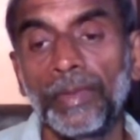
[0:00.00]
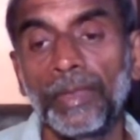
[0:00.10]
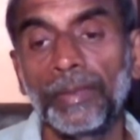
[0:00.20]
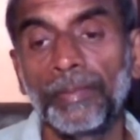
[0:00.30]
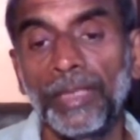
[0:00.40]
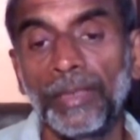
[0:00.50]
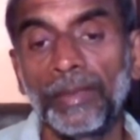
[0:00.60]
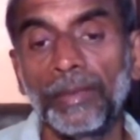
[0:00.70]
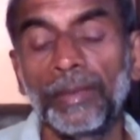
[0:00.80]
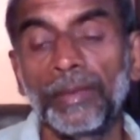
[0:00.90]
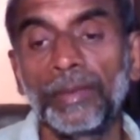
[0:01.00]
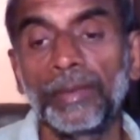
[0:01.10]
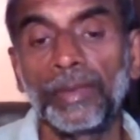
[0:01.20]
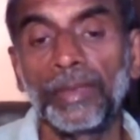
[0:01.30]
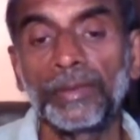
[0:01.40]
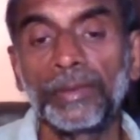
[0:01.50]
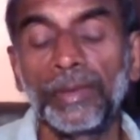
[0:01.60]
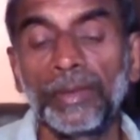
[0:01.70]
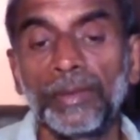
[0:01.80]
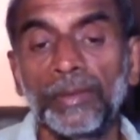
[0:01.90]
are the main drugs.
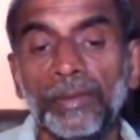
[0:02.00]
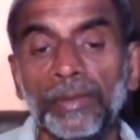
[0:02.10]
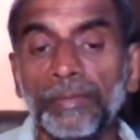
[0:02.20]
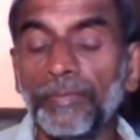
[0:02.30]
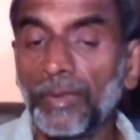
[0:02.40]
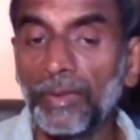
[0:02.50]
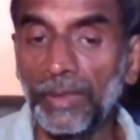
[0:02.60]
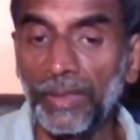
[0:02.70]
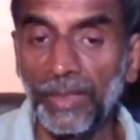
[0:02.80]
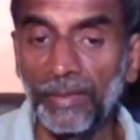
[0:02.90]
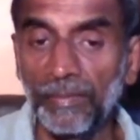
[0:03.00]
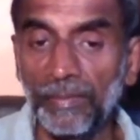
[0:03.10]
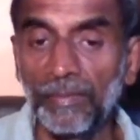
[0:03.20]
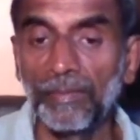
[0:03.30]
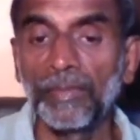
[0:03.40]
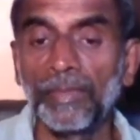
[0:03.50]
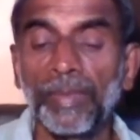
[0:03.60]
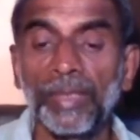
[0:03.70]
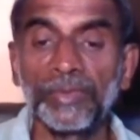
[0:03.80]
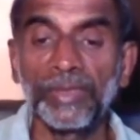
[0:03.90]
For a time,
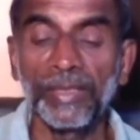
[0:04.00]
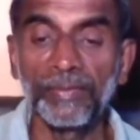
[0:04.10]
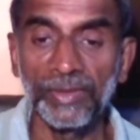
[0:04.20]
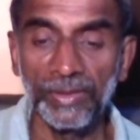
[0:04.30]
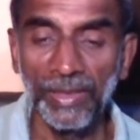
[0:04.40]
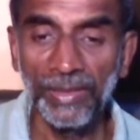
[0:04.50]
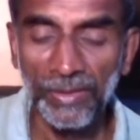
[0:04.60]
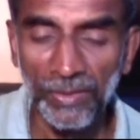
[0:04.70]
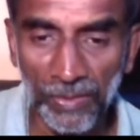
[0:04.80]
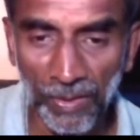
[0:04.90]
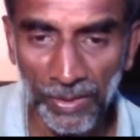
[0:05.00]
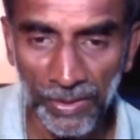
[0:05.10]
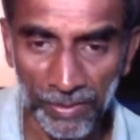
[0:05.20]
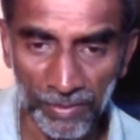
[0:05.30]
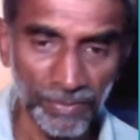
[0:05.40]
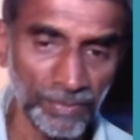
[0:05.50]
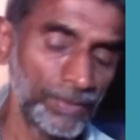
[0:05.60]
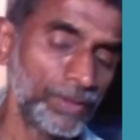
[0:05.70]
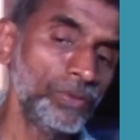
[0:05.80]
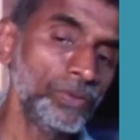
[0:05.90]
pymazide was there. It's no longer
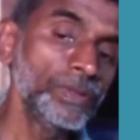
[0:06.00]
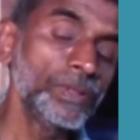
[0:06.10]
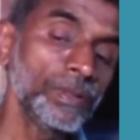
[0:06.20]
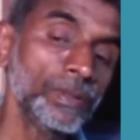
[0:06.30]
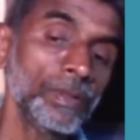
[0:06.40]
in use.